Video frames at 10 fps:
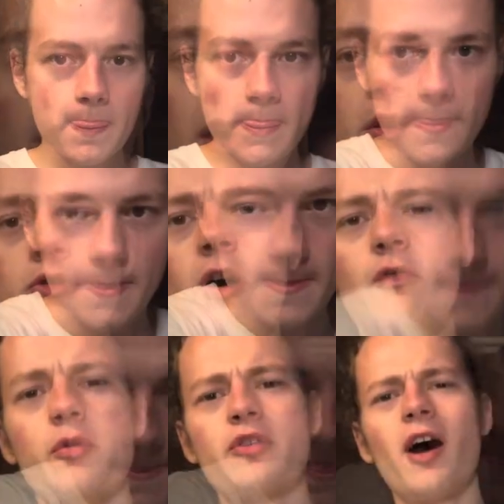So if
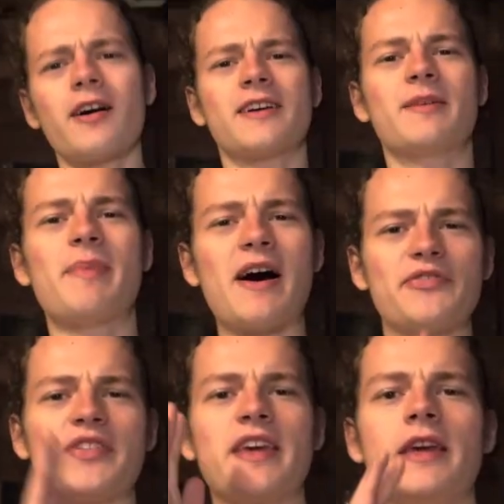we're talking about
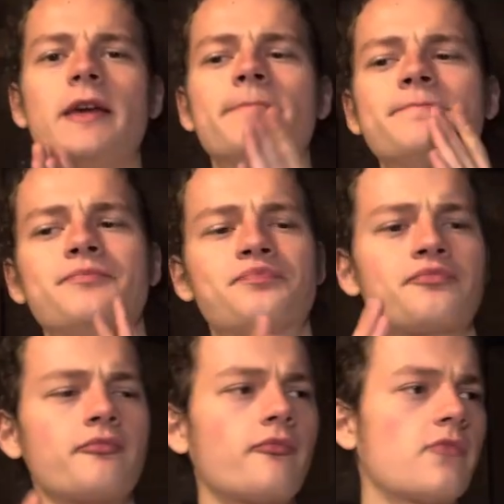tea,
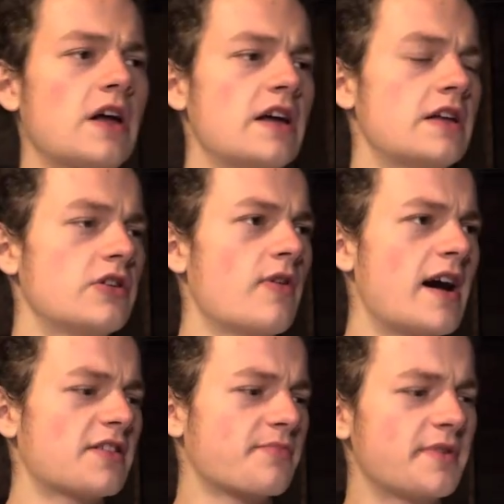and you
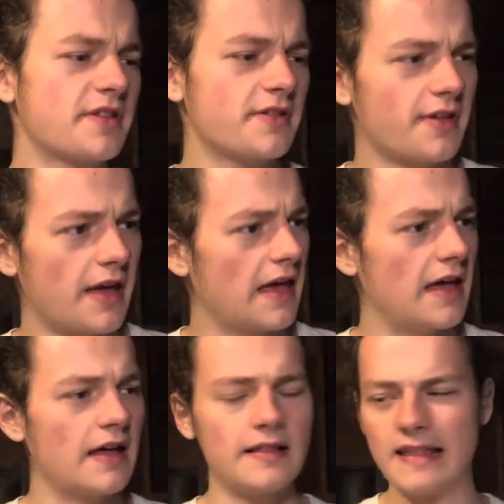ask me,
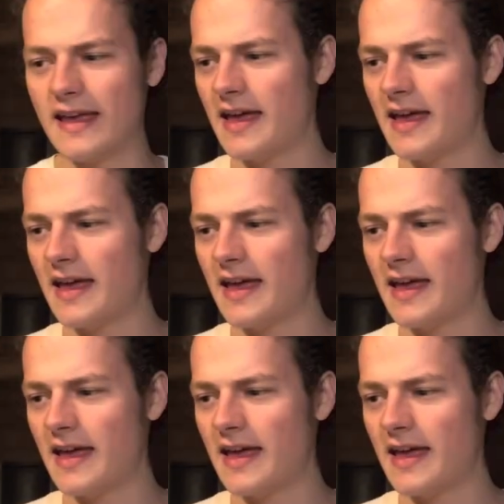and